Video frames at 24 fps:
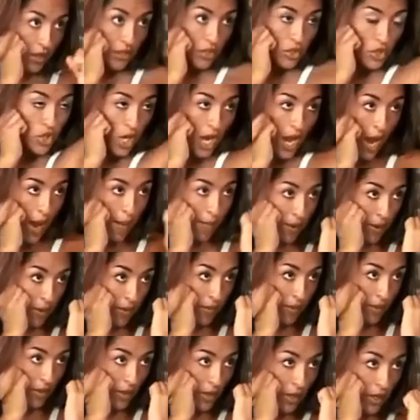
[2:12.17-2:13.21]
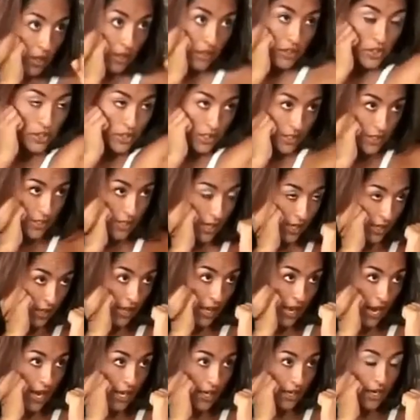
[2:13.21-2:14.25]
jab. Just like
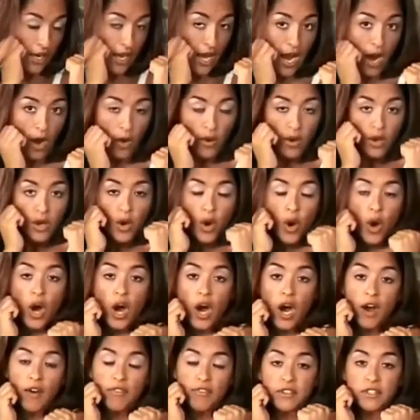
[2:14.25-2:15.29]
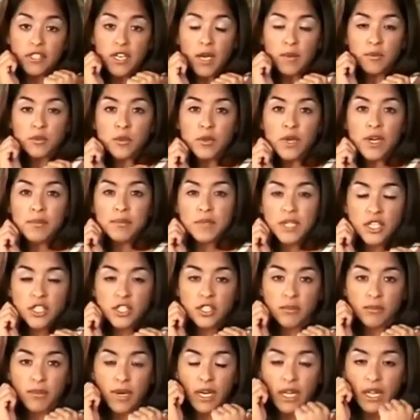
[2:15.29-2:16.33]
that. Now, oftentimes when I'm
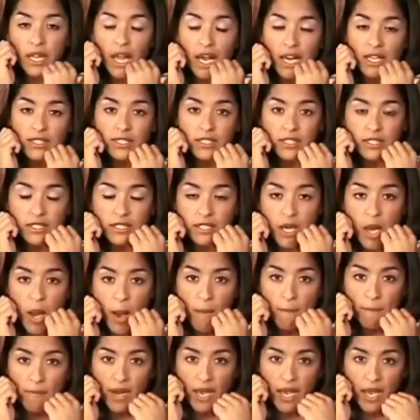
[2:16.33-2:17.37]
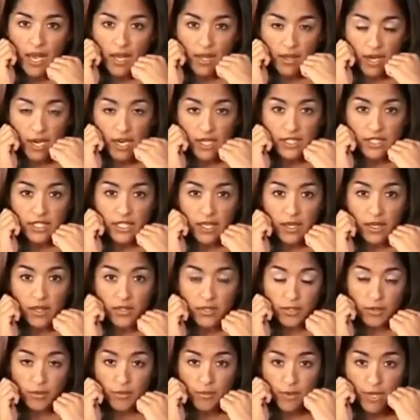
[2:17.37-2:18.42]
teaching my classes, I see
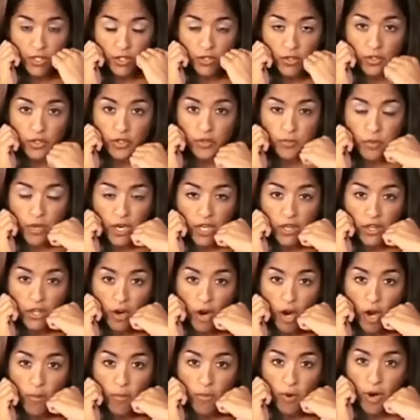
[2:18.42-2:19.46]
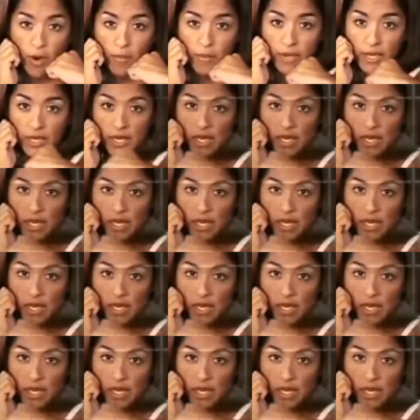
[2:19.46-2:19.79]
some of my students bringing their elbow up and